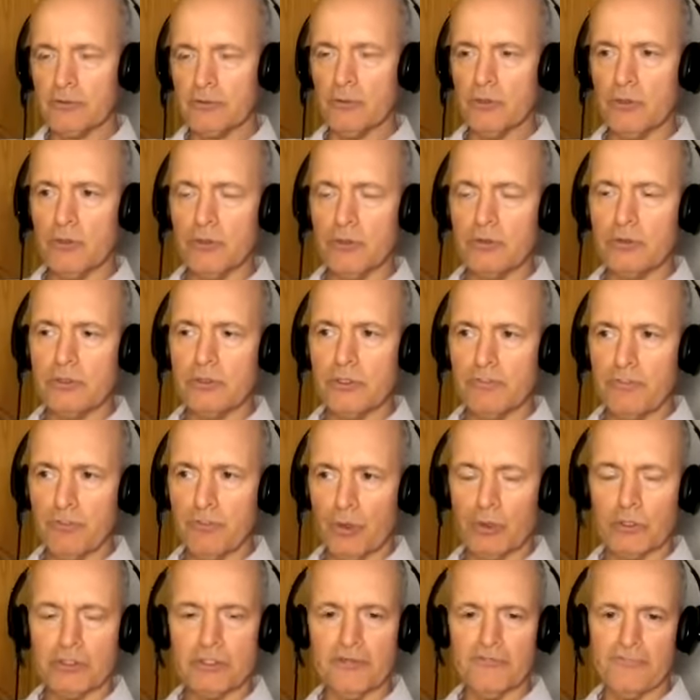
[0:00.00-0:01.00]
through the
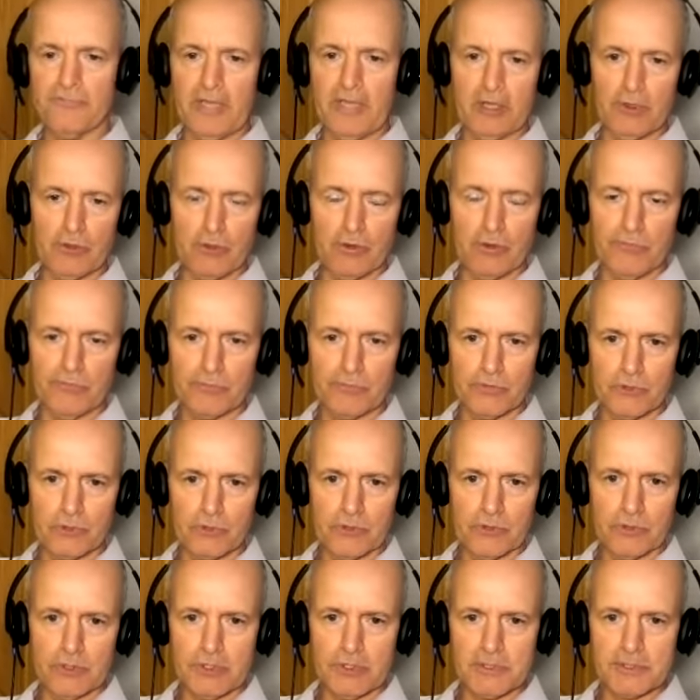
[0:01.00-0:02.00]
port of
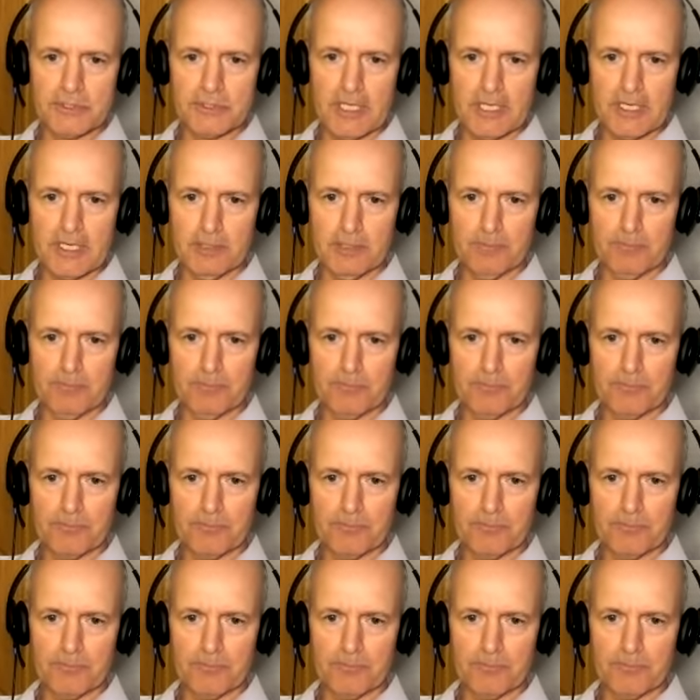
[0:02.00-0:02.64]
Vancouver. Is that it?